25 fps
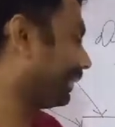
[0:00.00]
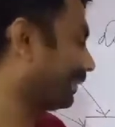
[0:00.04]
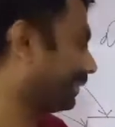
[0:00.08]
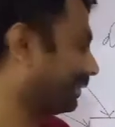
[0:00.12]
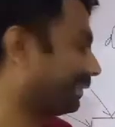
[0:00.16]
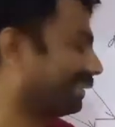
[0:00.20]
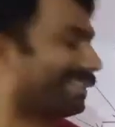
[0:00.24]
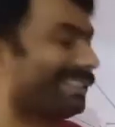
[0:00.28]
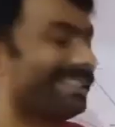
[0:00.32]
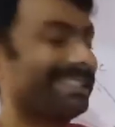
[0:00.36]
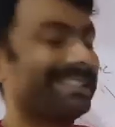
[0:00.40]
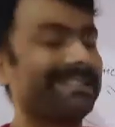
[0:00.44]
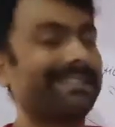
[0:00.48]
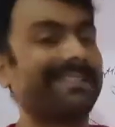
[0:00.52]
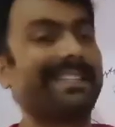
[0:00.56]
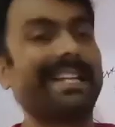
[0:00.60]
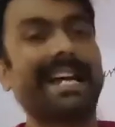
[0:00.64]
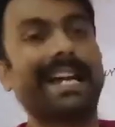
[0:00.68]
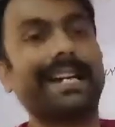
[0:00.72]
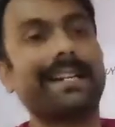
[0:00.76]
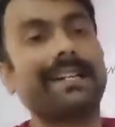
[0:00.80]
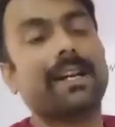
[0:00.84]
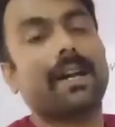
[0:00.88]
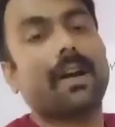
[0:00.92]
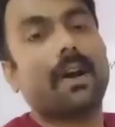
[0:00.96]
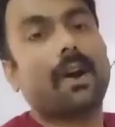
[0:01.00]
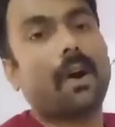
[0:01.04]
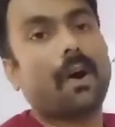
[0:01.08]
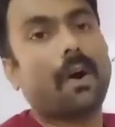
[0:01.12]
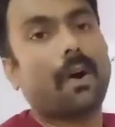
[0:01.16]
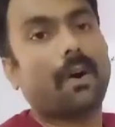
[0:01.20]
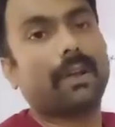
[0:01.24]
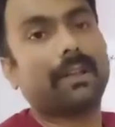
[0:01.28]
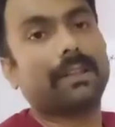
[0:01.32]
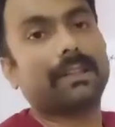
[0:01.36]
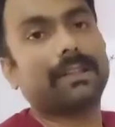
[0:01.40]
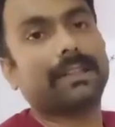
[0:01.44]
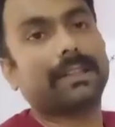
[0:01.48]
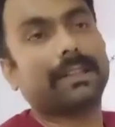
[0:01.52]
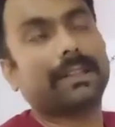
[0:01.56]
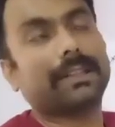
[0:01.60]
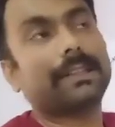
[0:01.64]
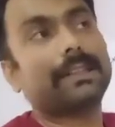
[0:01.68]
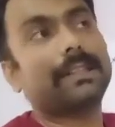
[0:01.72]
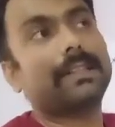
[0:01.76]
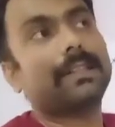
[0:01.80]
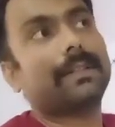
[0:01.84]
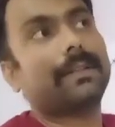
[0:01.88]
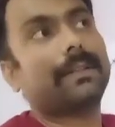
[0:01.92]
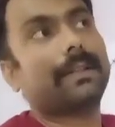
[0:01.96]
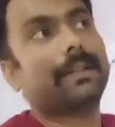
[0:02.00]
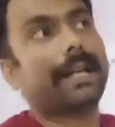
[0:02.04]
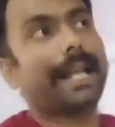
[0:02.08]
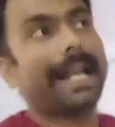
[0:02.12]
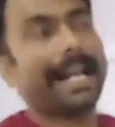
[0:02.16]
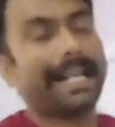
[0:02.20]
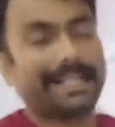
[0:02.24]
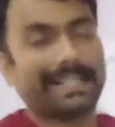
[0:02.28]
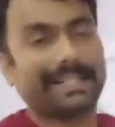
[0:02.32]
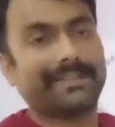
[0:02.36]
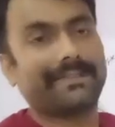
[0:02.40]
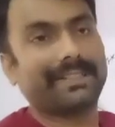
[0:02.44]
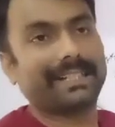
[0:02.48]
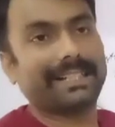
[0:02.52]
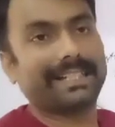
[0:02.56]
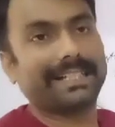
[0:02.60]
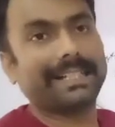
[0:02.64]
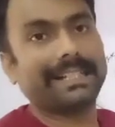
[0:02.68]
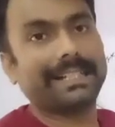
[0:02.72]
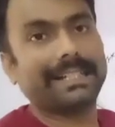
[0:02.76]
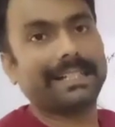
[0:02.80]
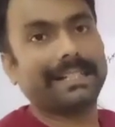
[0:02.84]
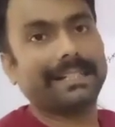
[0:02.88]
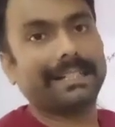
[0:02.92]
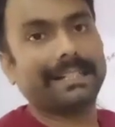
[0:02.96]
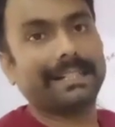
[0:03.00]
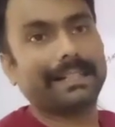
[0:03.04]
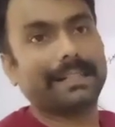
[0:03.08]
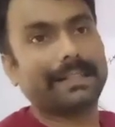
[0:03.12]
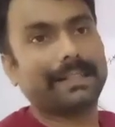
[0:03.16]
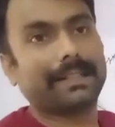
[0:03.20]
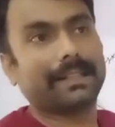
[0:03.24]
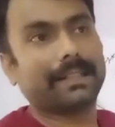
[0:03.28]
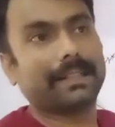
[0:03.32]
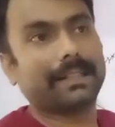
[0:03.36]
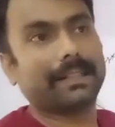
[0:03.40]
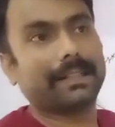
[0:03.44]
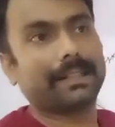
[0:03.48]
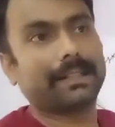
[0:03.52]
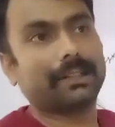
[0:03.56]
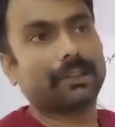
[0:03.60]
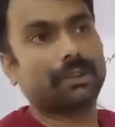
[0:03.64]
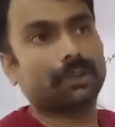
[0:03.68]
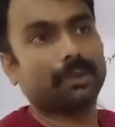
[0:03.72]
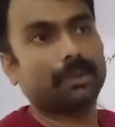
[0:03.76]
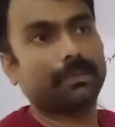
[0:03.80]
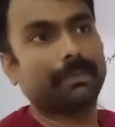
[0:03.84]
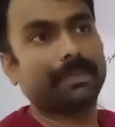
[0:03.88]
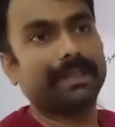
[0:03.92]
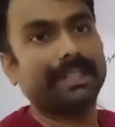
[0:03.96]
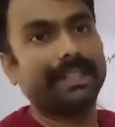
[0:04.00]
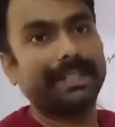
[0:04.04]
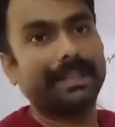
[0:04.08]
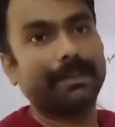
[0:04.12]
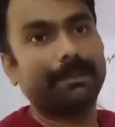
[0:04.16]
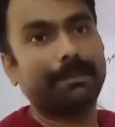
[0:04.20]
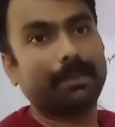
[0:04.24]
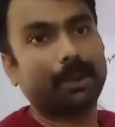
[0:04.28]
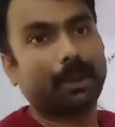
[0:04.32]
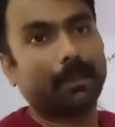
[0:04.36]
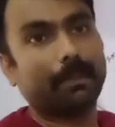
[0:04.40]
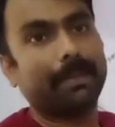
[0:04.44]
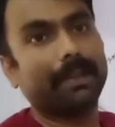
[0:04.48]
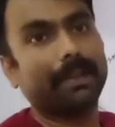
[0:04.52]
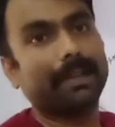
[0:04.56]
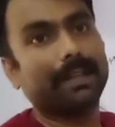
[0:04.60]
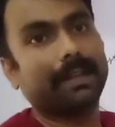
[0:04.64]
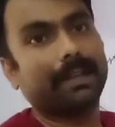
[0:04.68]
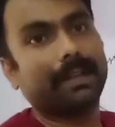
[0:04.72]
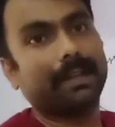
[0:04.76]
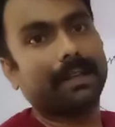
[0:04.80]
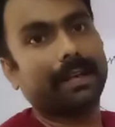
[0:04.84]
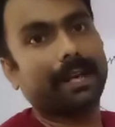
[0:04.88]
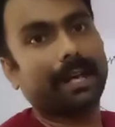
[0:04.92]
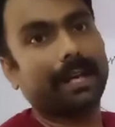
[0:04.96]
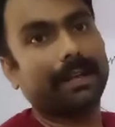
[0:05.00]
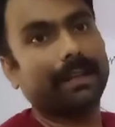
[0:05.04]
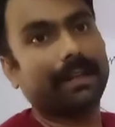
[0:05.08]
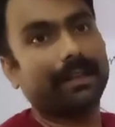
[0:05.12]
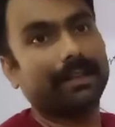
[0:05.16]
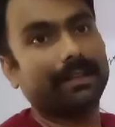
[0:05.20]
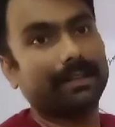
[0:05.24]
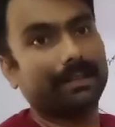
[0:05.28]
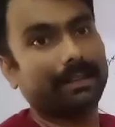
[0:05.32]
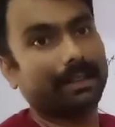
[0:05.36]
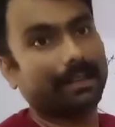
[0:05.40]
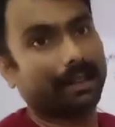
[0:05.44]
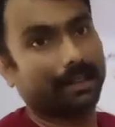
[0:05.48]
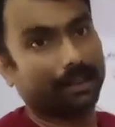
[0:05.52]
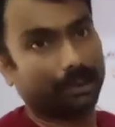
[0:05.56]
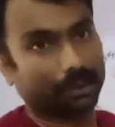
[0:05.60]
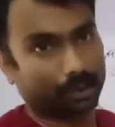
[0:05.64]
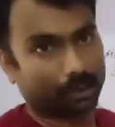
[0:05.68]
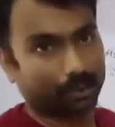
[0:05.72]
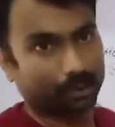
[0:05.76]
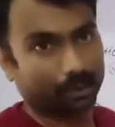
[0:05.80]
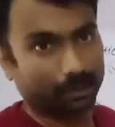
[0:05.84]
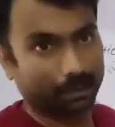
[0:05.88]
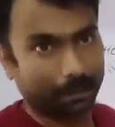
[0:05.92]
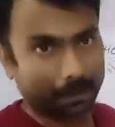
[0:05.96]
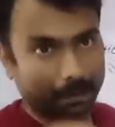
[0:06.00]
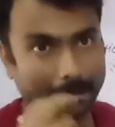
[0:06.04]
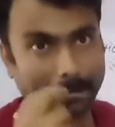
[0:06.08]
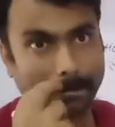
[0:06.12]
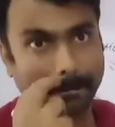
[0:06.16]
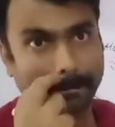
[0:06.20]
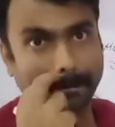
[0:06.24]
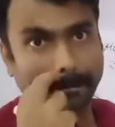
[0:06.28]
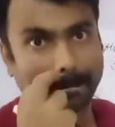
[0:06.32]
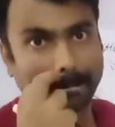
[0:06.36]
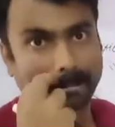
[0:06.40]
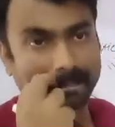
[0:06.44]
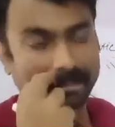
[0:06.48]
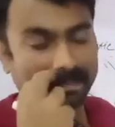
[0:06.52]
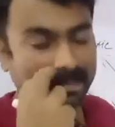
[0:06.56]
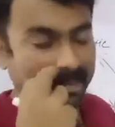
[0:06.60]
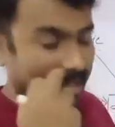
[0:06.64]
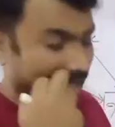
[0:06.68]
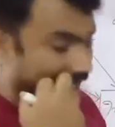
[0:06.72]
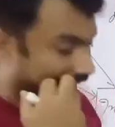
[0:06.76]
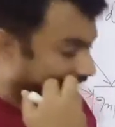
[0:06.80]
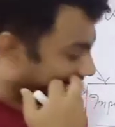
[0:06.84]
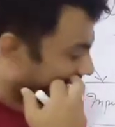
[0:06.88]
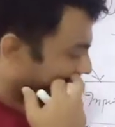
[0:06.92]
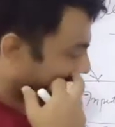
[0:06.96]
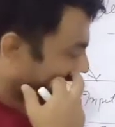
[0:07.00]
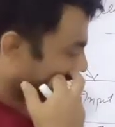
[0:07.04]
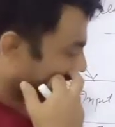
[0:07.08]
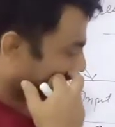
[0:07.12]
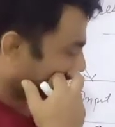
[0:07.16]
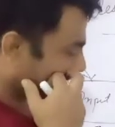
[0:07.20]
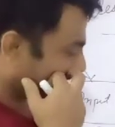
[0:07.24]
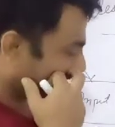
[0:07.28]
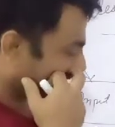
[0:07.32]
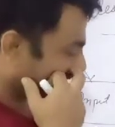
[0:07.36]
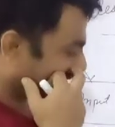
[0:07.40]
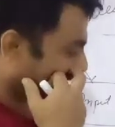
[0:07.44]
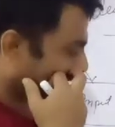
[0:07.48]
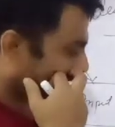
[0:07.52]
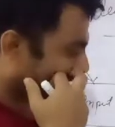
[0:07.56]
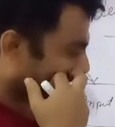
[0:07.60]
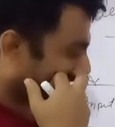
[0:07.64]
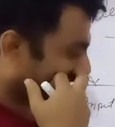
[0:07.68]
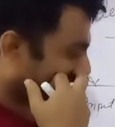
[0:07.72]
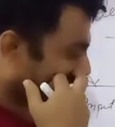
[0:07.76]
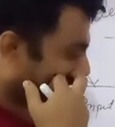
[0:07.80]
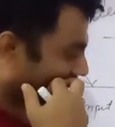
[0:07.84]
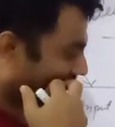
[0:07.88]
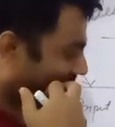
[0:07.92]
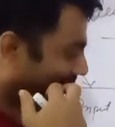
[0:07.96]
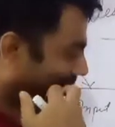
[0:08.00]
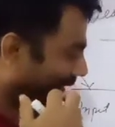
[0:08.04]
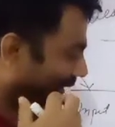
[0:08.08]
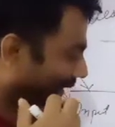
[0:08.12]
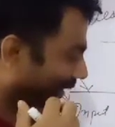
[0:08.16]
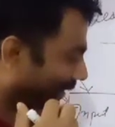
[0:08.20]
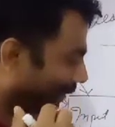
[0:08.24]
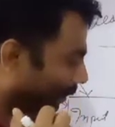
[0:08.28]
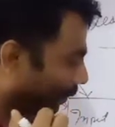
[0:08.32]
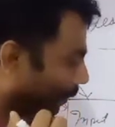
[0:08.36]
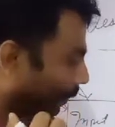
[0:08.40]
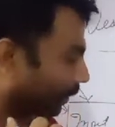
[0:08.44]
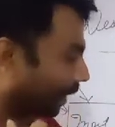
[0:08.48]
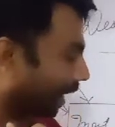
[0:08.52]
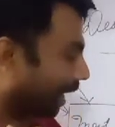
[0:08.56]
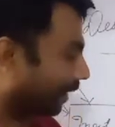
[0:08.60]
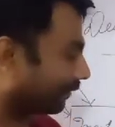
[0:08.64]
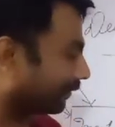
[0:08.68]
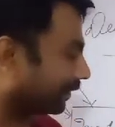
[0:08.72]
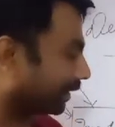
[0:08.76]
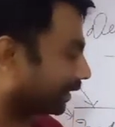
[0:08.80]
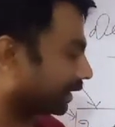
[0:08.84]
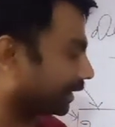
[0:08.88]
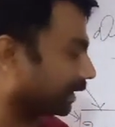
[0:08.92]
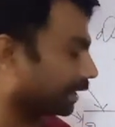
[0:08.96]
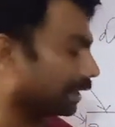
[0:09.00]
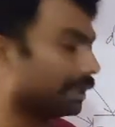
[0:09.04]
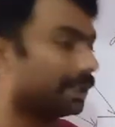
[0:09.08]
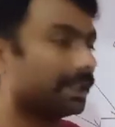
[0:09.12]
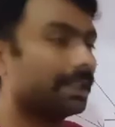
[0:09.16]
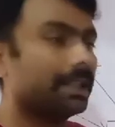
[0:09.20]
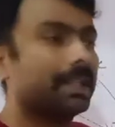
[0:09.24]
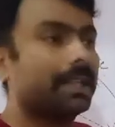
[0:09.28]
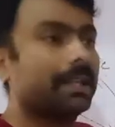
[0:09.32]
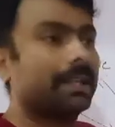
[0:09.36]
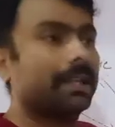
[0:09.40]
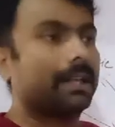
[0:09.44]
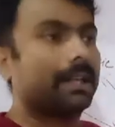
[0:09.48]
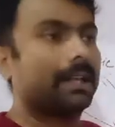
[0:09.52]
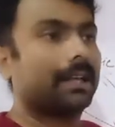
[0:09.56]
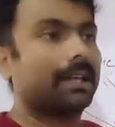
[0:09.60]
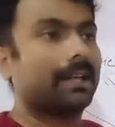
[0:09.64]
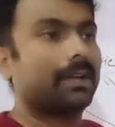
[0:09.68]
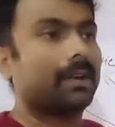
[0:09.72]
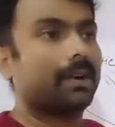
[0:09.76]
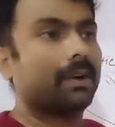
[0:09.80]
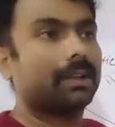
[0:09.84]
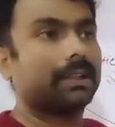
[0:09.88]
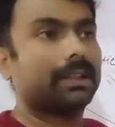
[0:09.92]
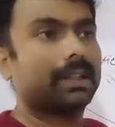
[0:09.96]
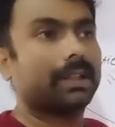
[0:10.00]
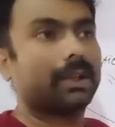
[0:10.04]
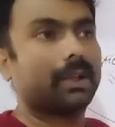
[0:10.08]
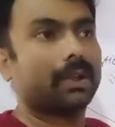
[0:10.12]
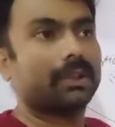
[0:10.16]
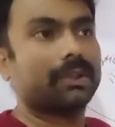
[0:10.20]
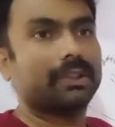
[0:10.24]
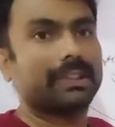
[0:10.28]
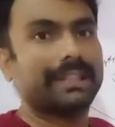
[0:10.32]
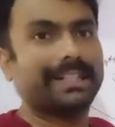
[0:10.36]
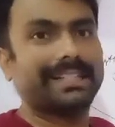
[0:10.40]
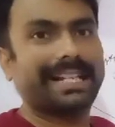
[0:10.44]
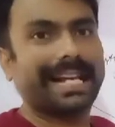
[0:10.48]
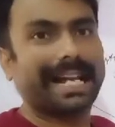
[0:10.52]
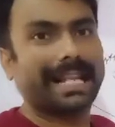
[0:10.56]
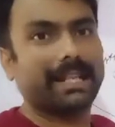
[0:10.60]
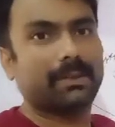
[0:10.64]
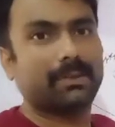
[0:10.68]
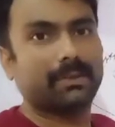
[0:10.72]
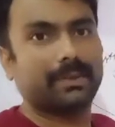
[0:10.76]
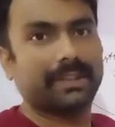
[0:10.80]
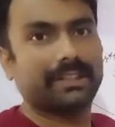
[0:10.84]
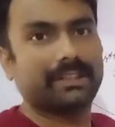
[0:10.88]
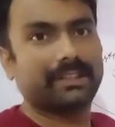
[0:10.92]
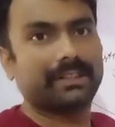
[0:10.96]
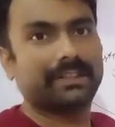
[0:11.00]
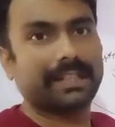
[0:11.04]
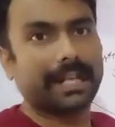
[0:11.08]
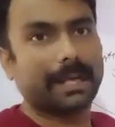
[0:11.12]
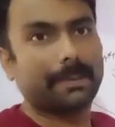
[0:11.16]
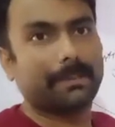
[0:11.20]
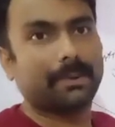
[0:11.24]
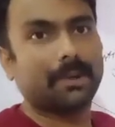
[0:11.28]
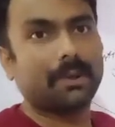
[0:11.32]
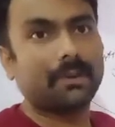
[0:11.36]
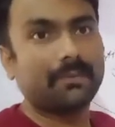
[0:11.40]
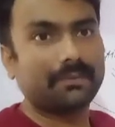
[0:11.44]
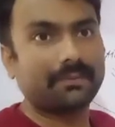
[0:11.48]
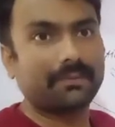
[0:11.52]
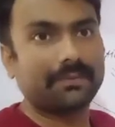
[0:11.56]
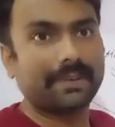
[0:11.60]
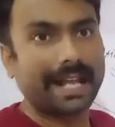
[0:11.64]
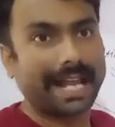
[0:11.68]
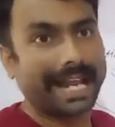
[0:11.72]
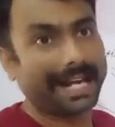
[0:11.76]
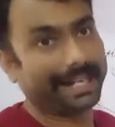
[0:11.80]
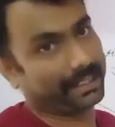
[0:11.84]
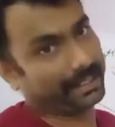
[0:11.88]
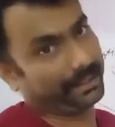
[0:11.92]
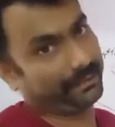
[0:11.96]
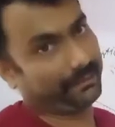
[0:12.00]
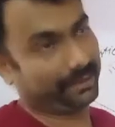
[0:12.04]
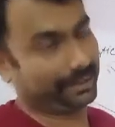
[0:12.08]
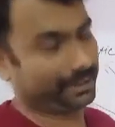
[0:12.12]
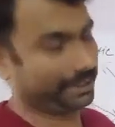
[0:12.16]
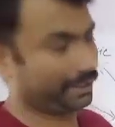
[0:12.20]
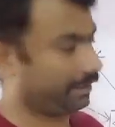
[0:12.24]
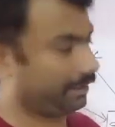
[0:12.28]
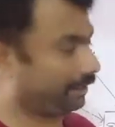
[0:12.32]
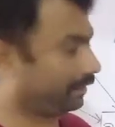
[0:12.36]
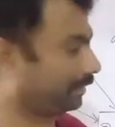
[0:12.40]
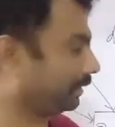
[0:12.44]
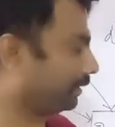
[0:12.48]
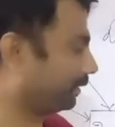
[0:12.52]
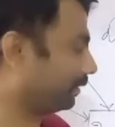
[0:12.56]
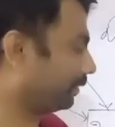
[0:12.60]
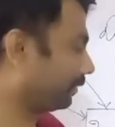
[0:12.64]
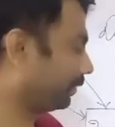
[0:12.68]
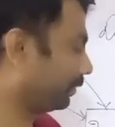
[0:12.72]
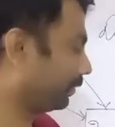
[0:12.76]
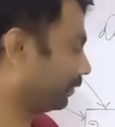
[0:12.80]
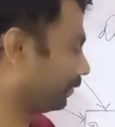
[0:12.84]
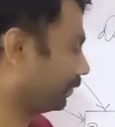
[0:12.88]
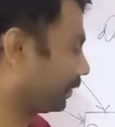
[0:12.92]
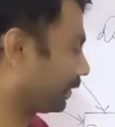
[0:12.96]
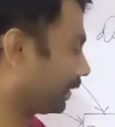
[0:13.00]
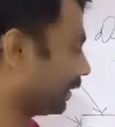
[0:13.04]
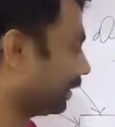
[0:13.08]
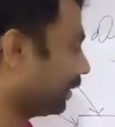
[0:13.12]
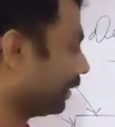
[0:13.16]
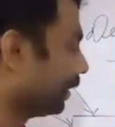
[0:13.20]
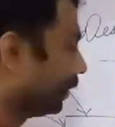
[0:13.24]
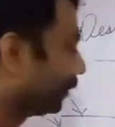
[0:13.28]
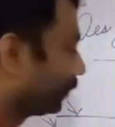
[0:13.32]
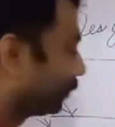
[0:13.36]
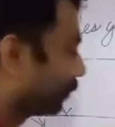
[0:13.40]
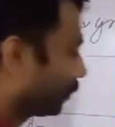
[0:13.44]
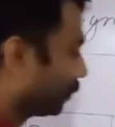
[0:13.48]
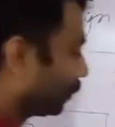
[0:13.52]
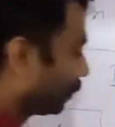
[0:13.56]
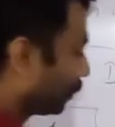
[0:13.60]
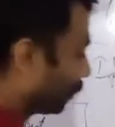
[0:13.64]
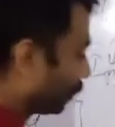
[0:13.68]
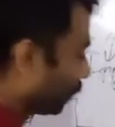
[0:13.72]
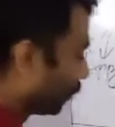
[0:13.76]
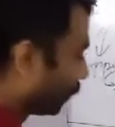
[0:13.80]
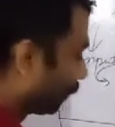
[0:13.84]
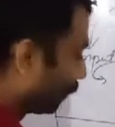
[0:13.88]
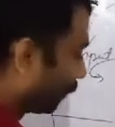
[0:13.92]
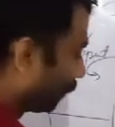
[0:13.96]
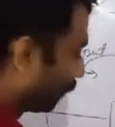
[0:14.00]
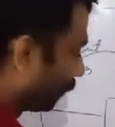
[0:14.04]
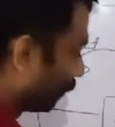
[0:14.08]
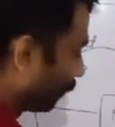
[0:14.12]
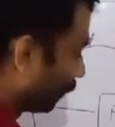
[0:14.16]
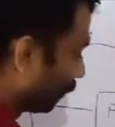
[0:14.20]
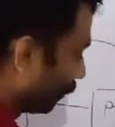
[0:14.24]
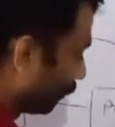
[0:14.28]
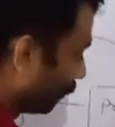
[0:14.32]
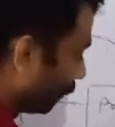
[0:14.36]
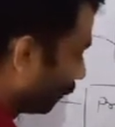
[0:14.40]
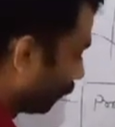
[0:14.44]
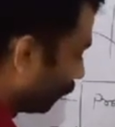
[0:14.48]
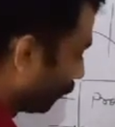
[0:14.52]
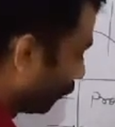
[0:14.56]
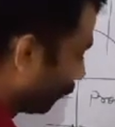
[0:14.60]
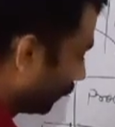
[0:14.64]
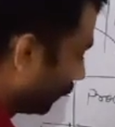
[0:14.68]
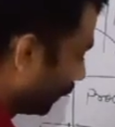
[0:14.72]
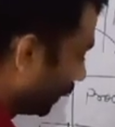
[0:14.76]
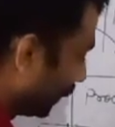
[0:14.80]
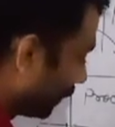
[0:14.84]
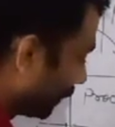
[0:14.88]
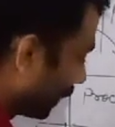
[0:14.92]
sees that all the activity should be in proper and under the control, and it look after the all the logical calculation type of activities. Okay, so this